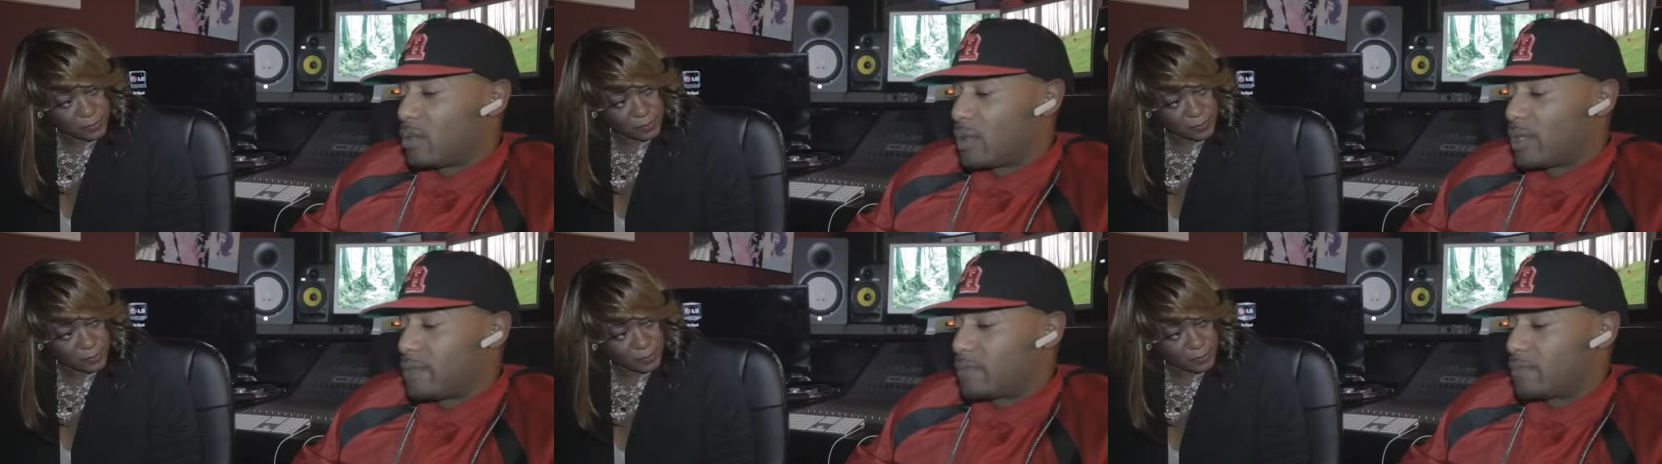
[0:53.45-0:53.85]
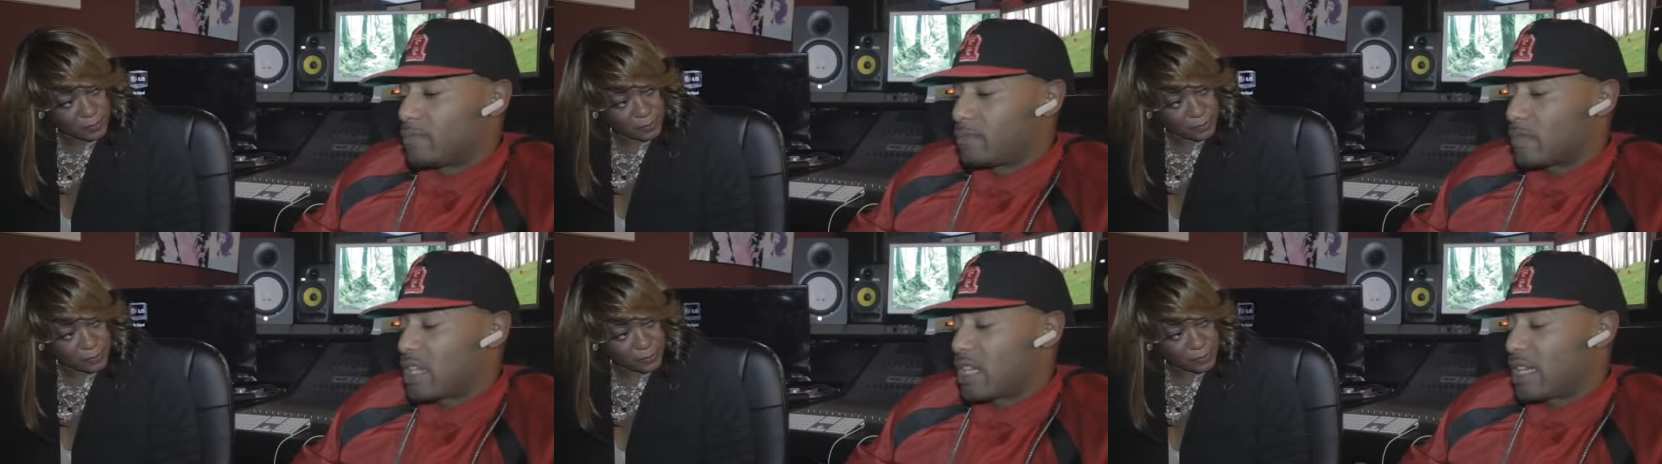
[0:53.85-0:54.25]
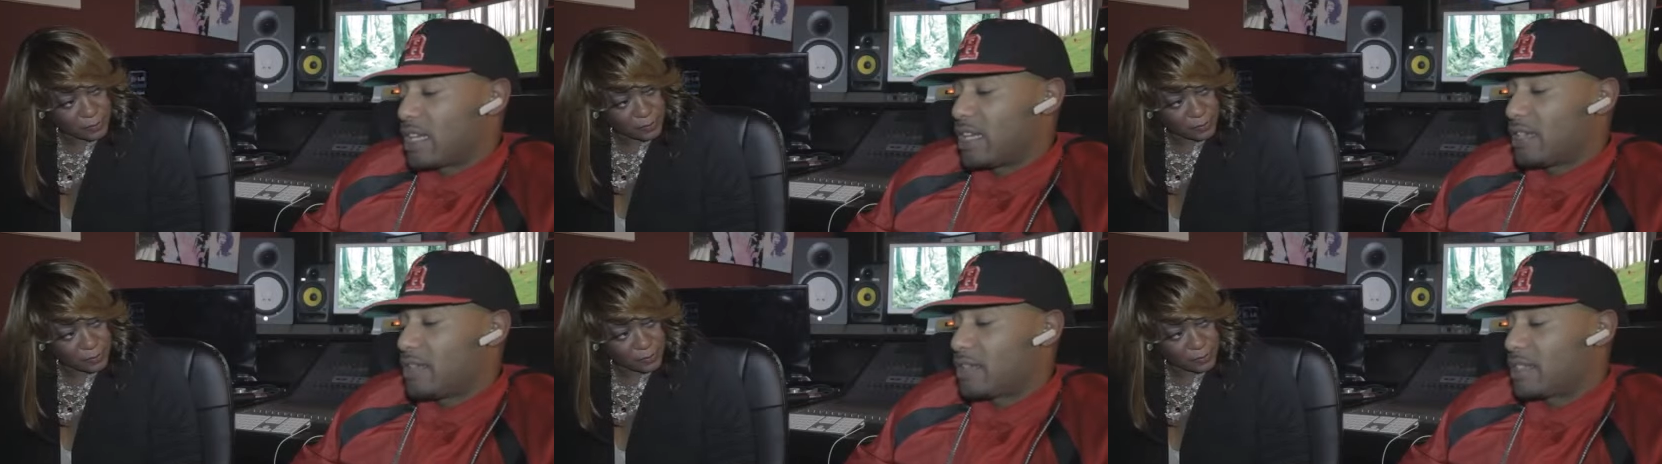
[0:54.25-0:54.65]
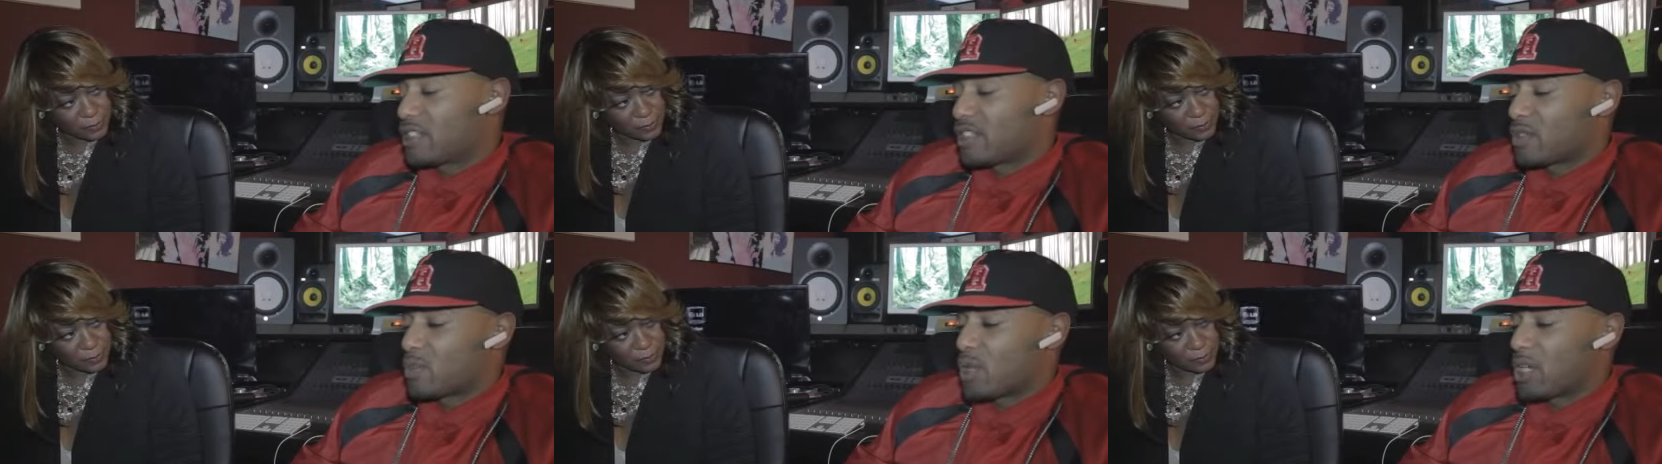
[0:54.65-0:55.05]
Speaker 1: with can eat
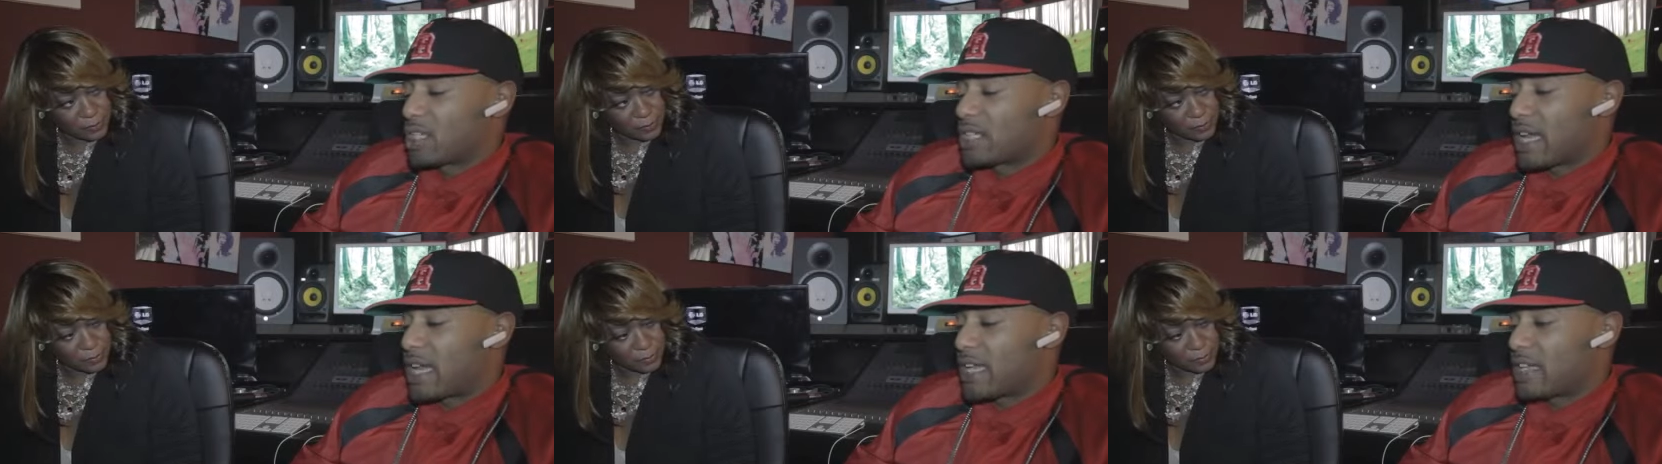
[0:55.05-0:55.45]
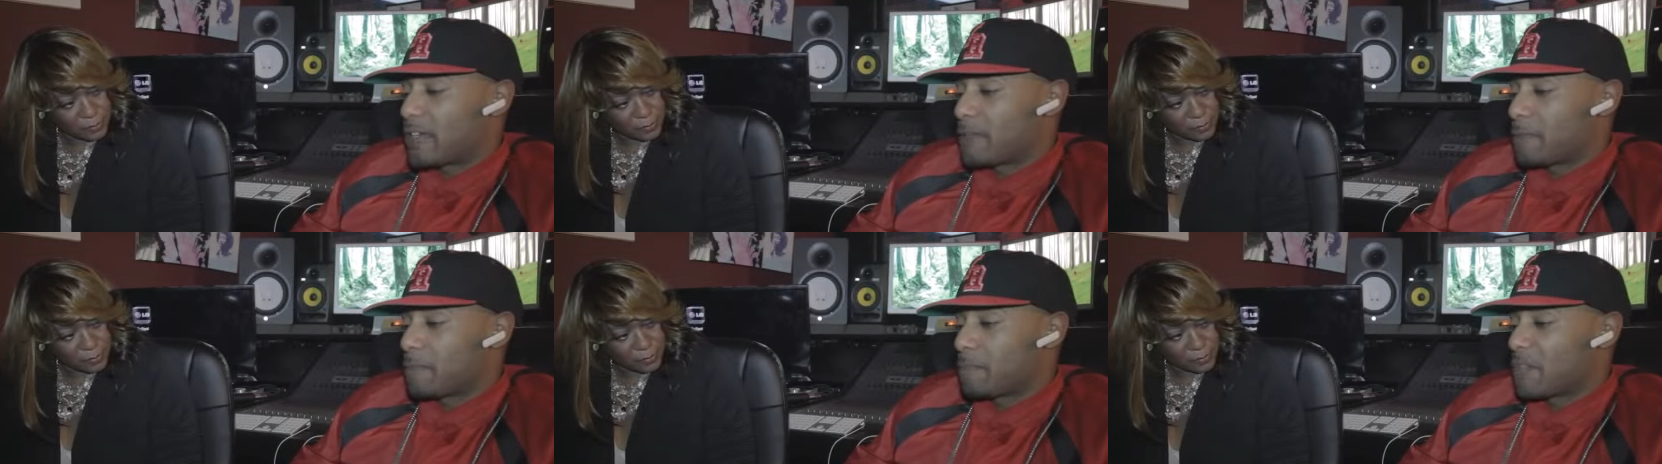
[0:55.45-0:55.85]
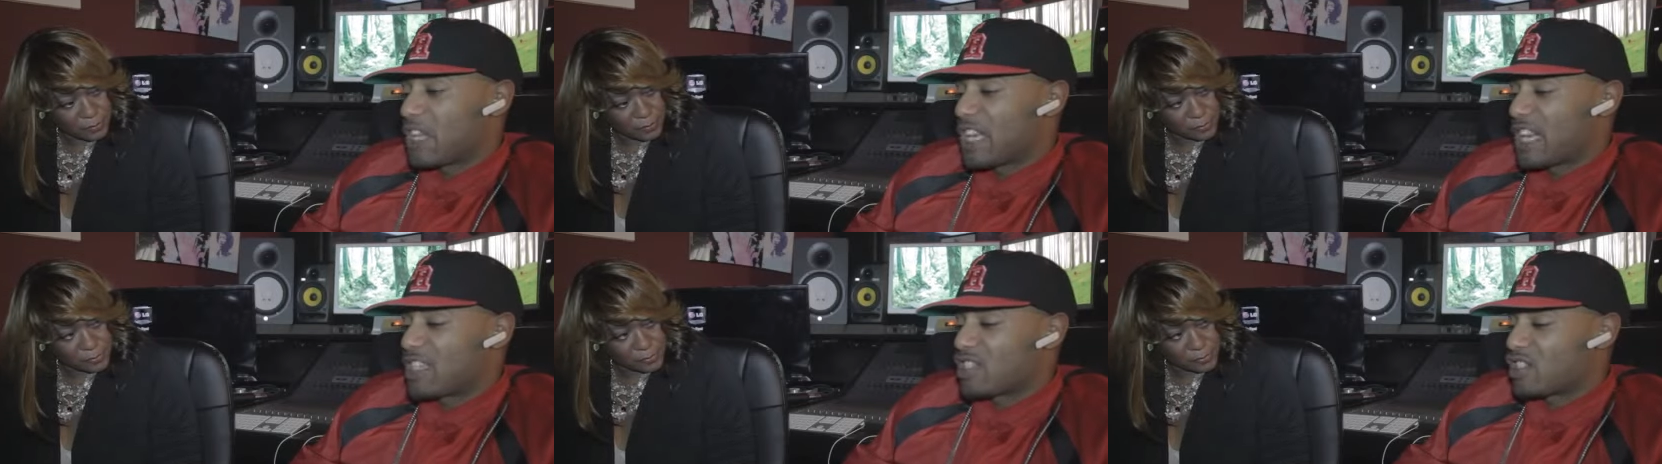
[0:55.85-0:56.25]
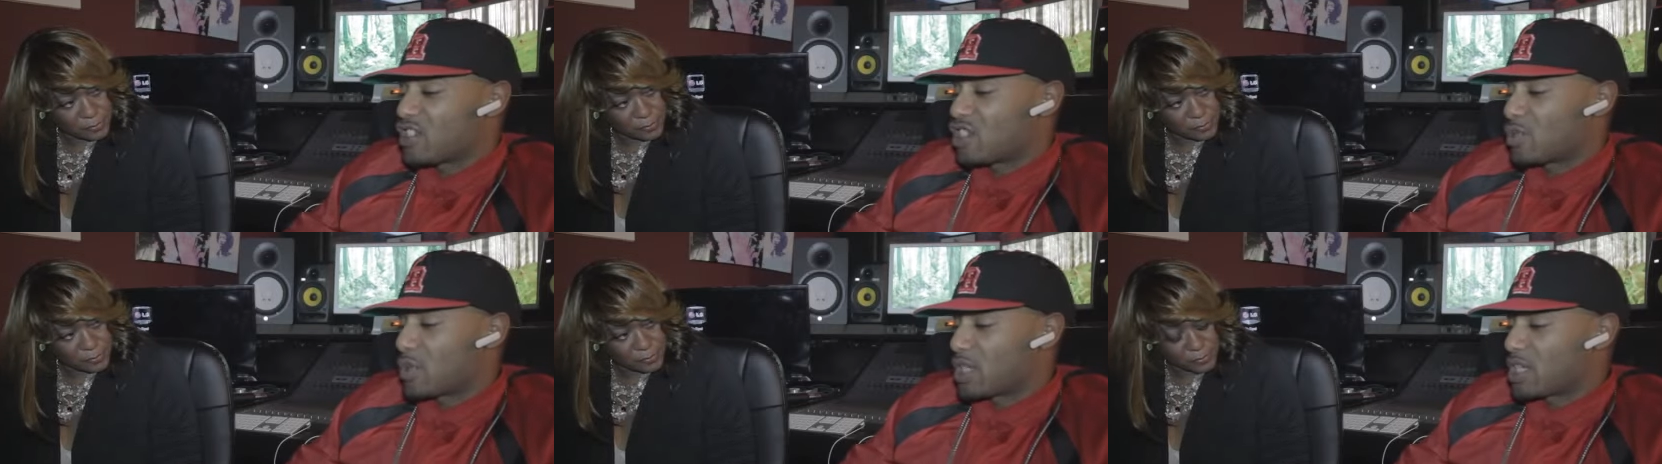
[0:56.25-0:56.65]
just as well as I eat, then that's the
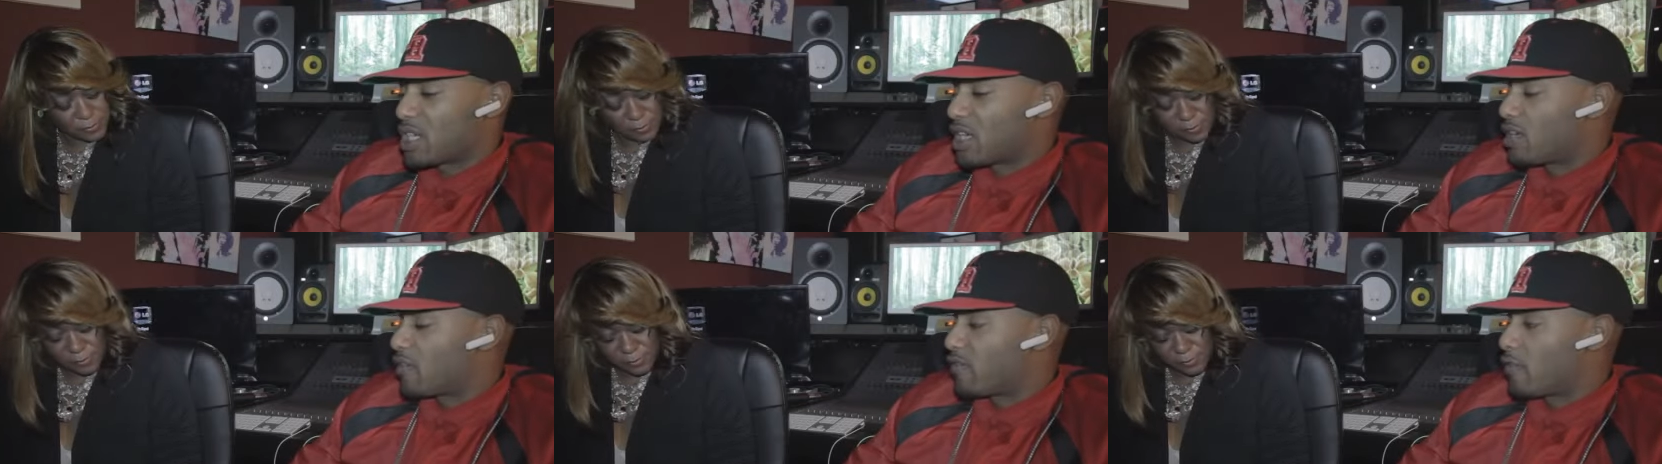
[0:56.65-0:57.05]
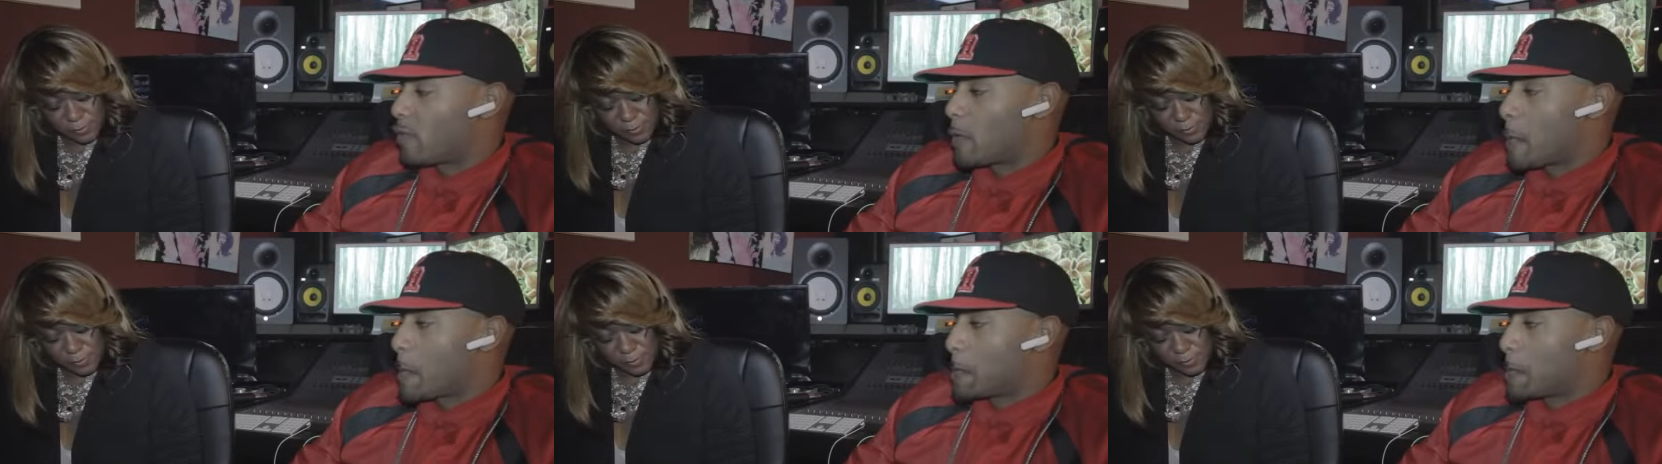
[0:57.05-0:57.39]
situation I look for.